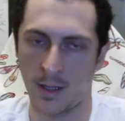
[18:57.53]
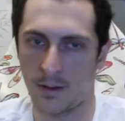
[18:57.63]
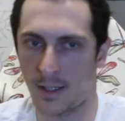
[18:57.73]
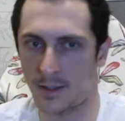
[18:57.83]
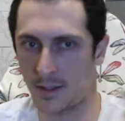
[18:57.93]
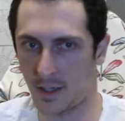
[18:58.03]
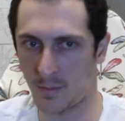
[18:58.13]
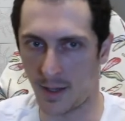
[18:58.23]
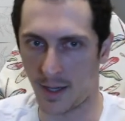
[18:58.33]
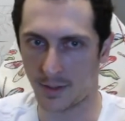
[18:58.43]
That's going to
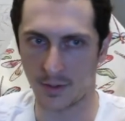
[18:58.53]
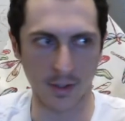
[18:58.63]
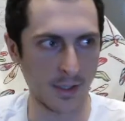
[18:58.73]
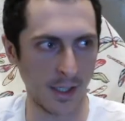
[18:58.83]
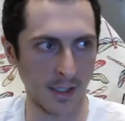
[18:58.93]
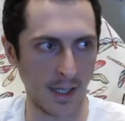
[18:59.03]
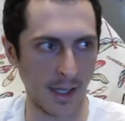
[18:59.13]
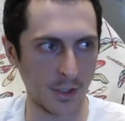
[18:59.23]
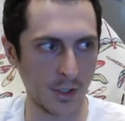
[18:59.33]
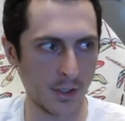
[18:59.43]
come back to the 6
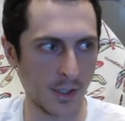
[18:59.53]
edges